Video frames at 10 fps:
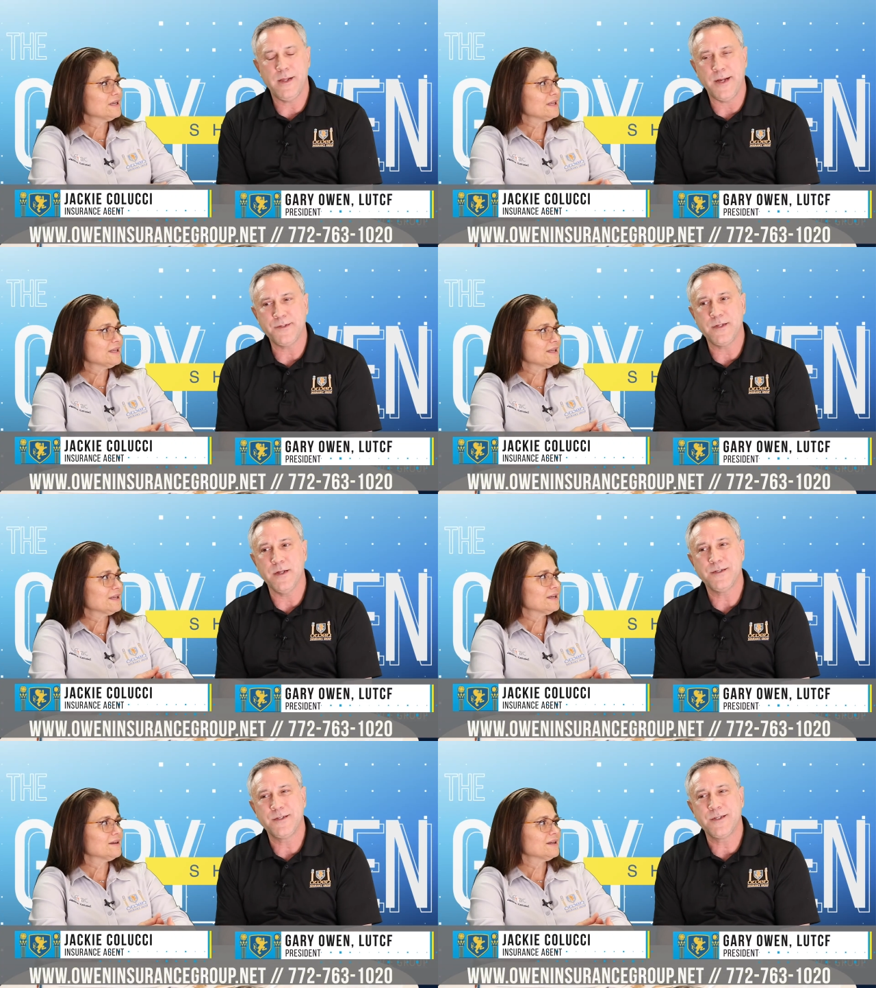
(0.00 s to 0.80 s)
Speaker 1: That's
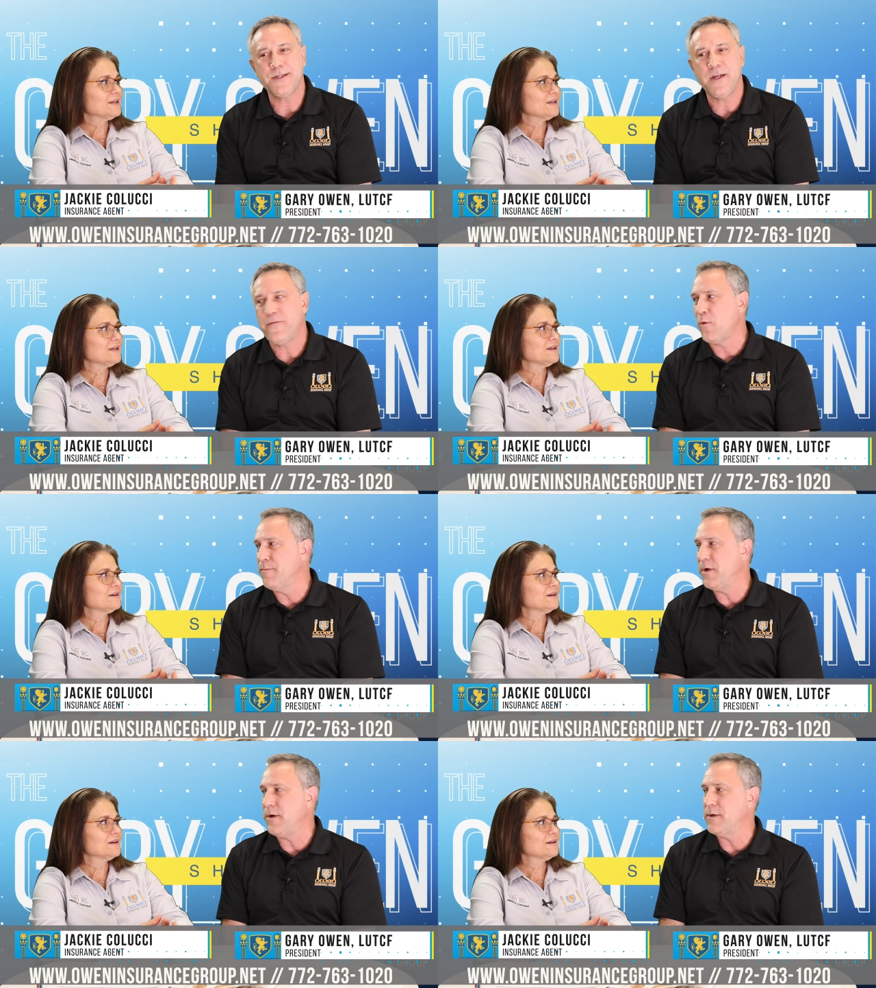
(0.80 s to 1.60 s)
the
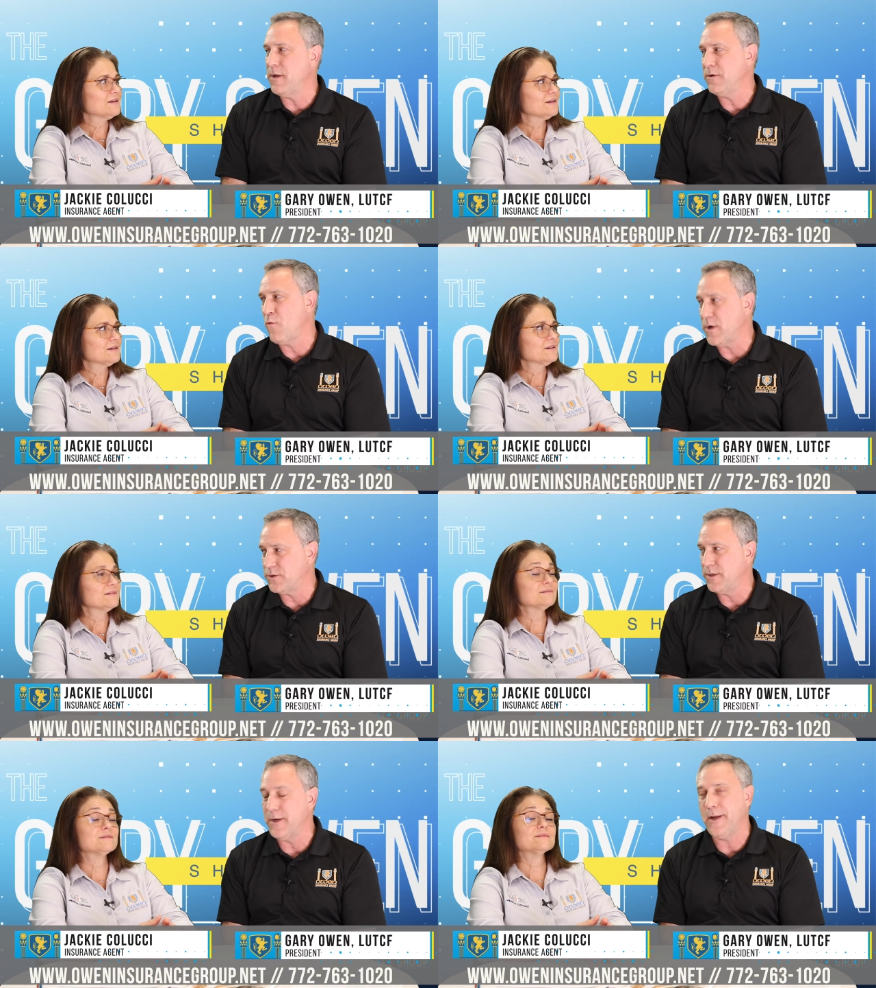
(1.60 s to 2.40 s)
$64 million
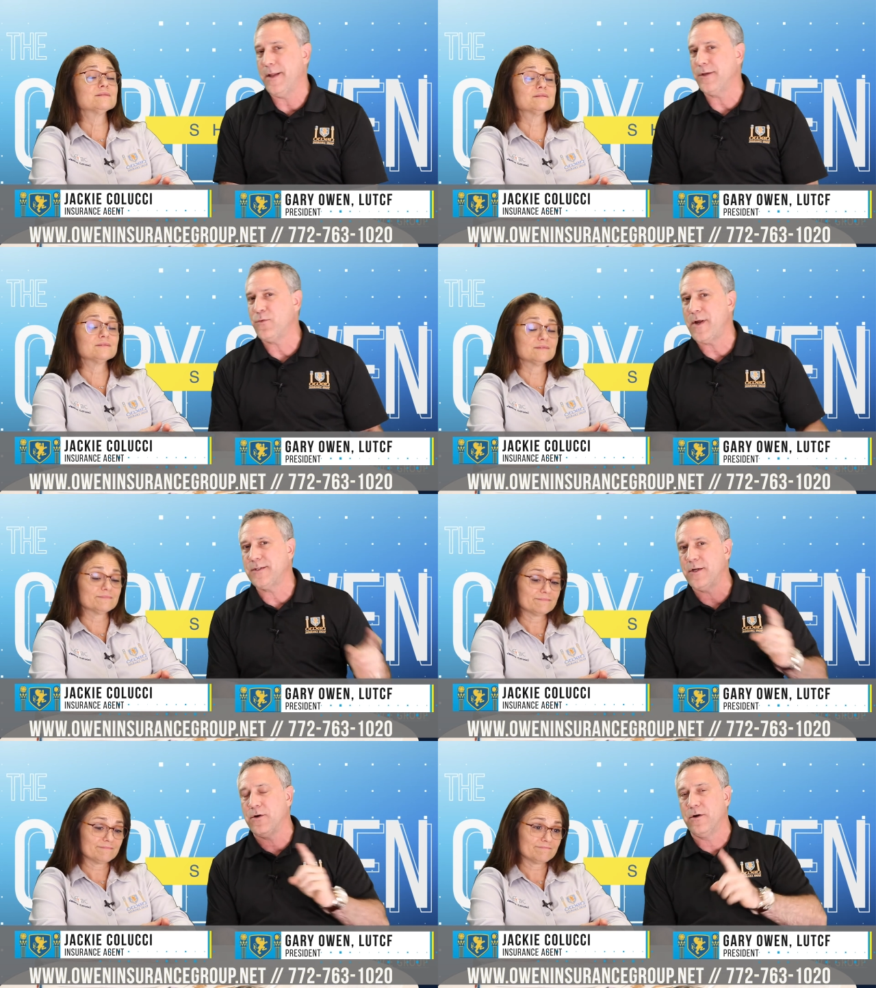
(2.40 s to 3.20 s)
question. And that's what
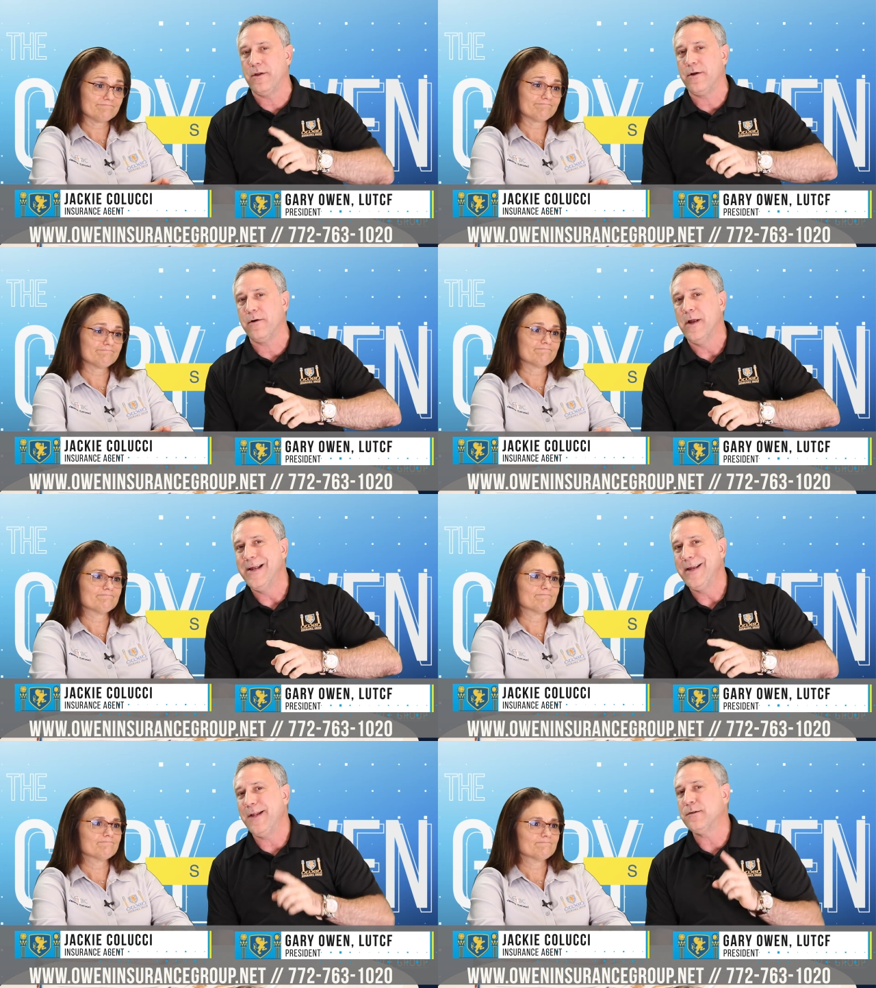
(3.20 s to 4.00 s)
I said earlier.
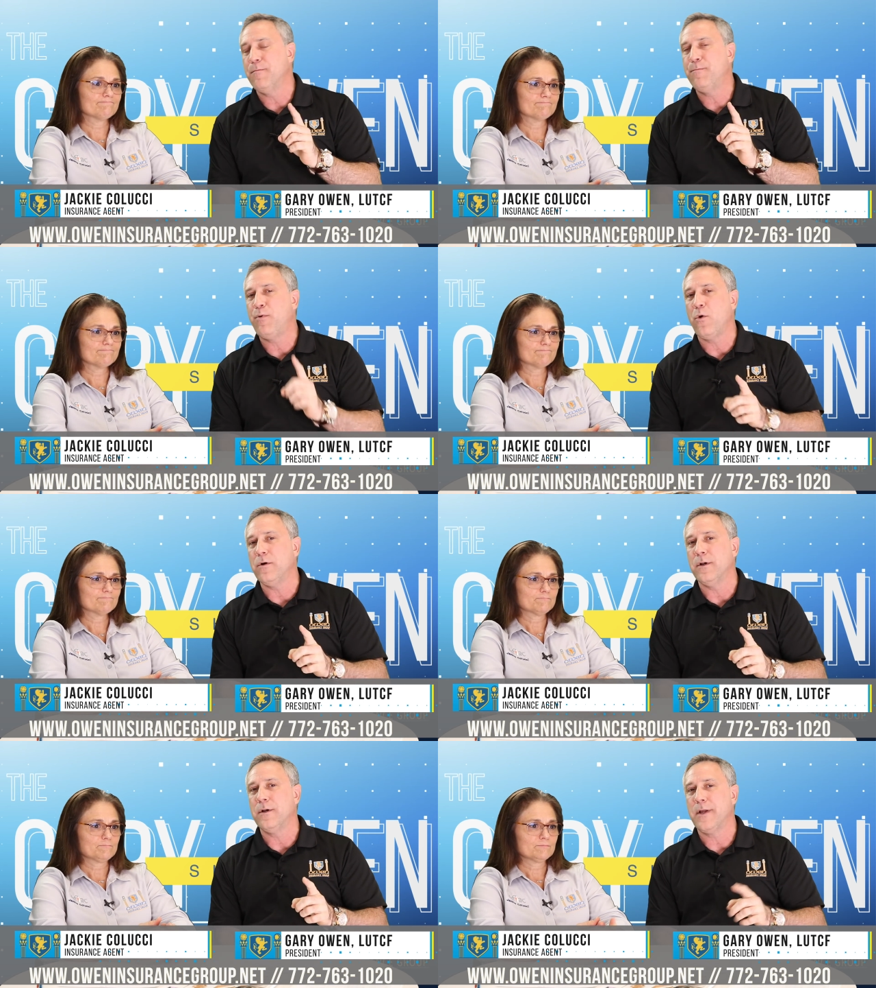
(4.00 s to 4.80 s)
It's
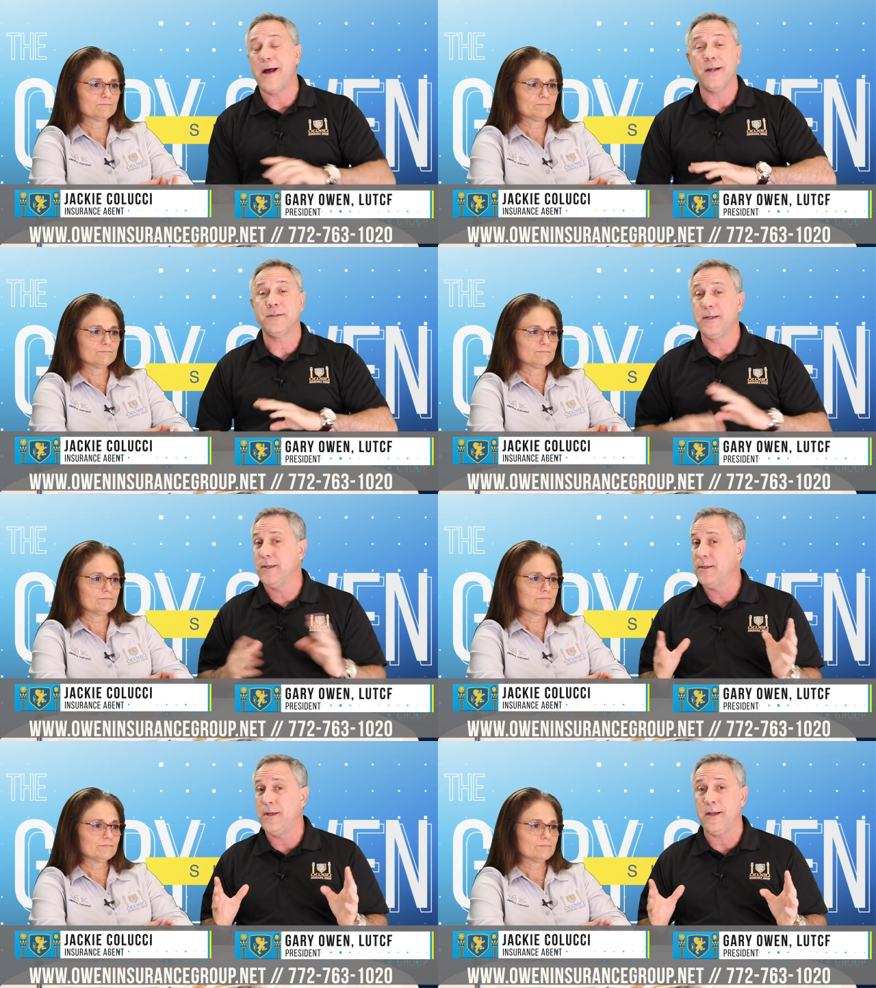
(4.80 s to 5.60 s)
important. Guys,
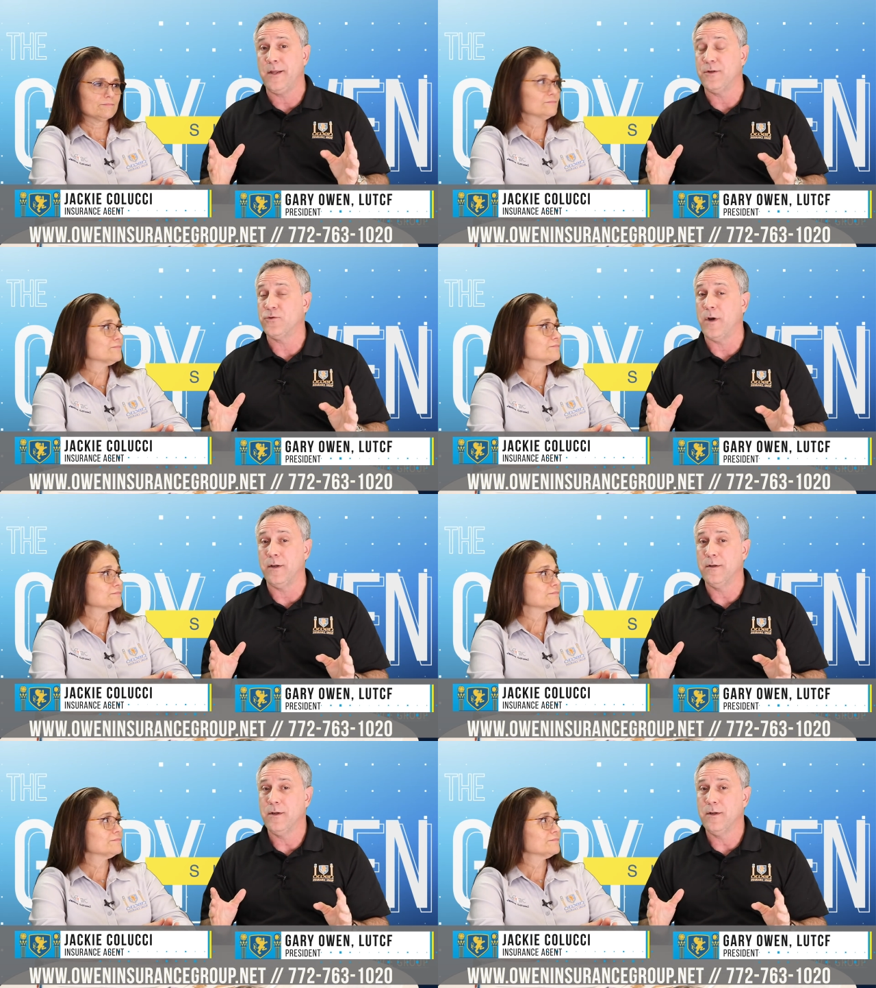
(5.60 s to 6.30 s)
you got to get this right.